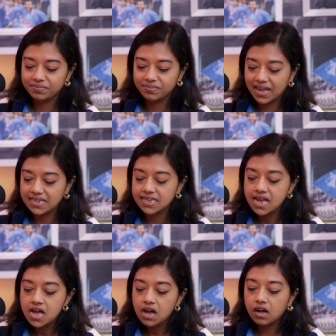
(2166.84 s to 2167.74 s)
Nice.
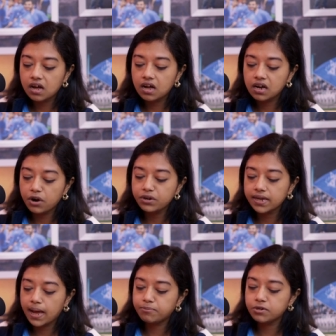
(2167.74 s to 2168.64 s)
Uh, a current
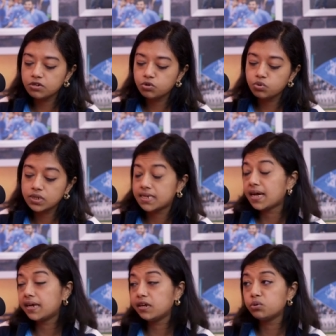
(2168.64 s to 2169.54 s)
captain whose
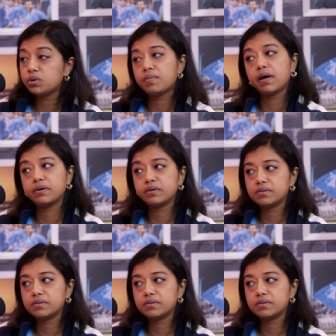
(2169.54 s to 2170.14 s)
style you admire.